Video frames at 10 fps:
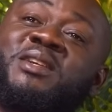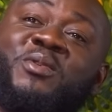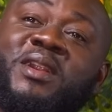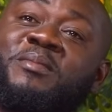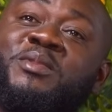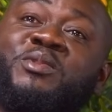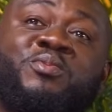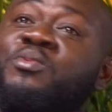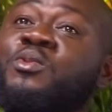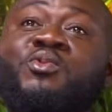share wallabies,
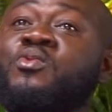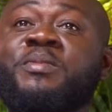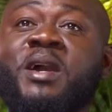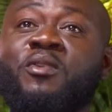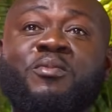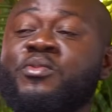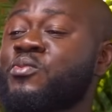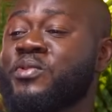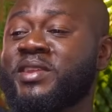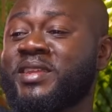school bia no
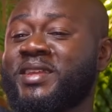movie.